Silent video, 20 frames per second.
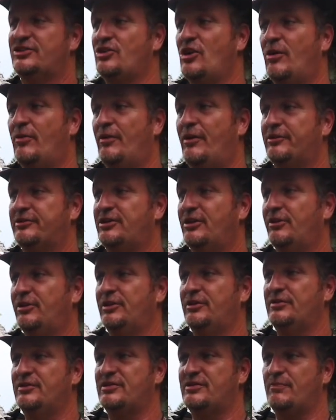Snowball
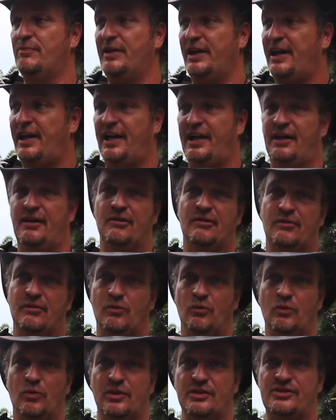Tilly was big,
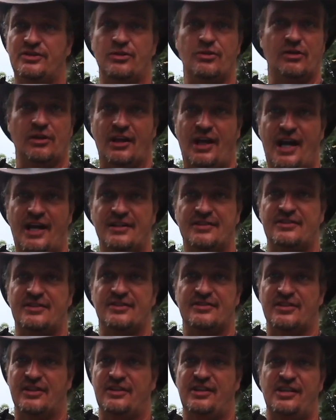was utilized
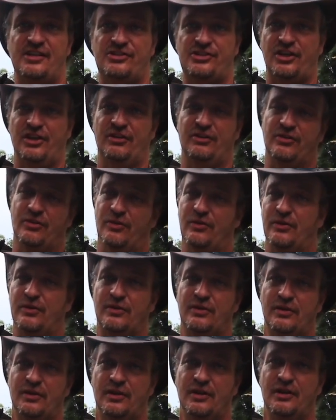as a teaching
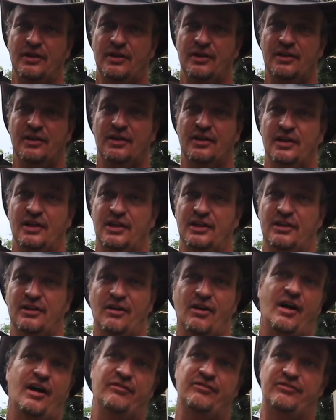tool. And, you
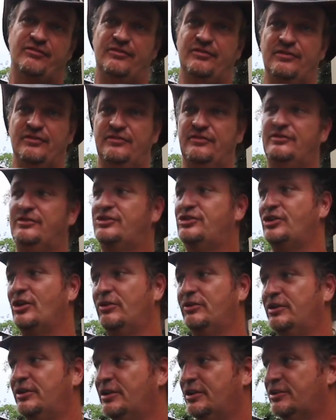know, I've
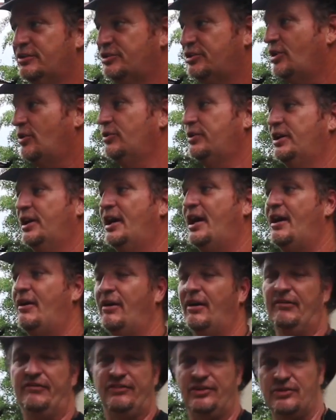shown you, shown you
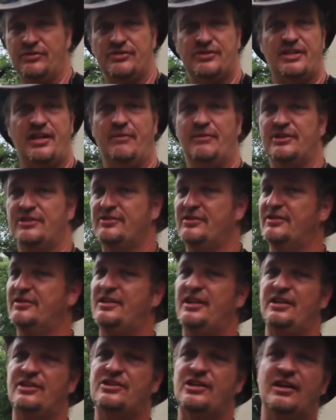how I've used him in
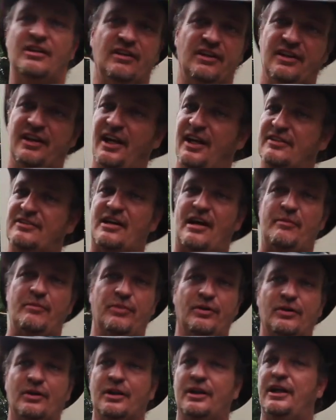teaching and
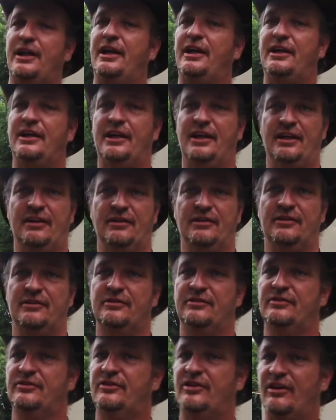anti-bullying. Oh, that's
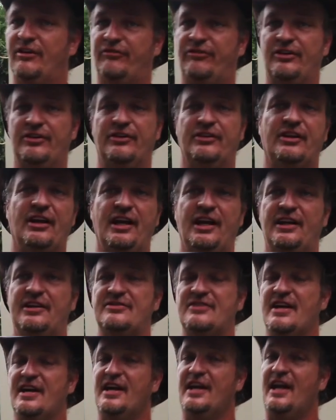cool. Different
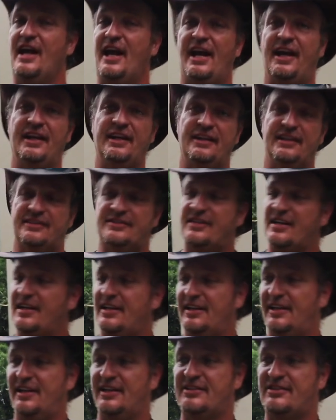things, and it's
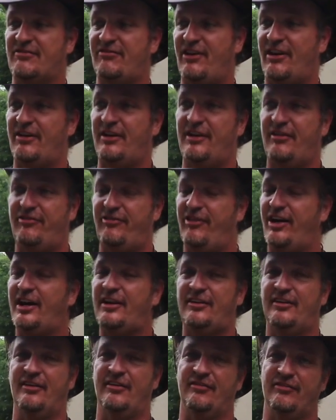it's very
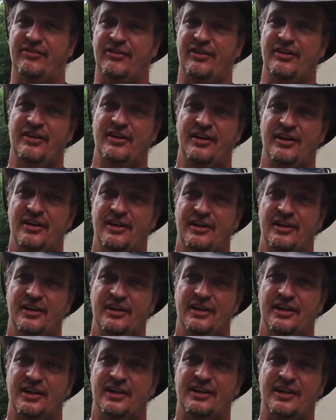effective. Yeah.
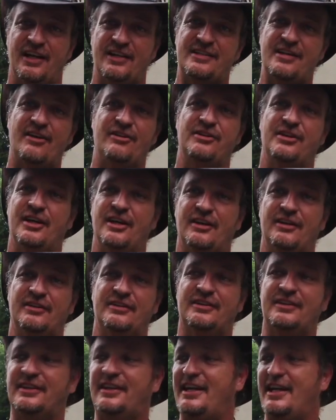And that's how you get
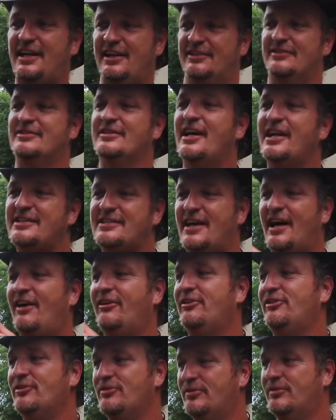kids. That's how
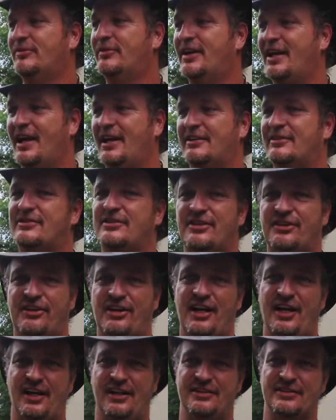you get to
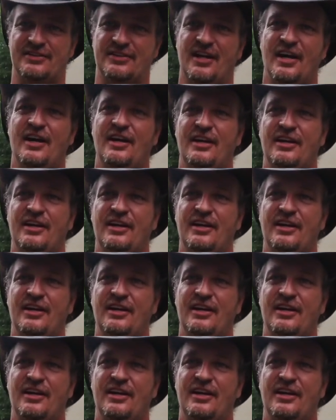kids.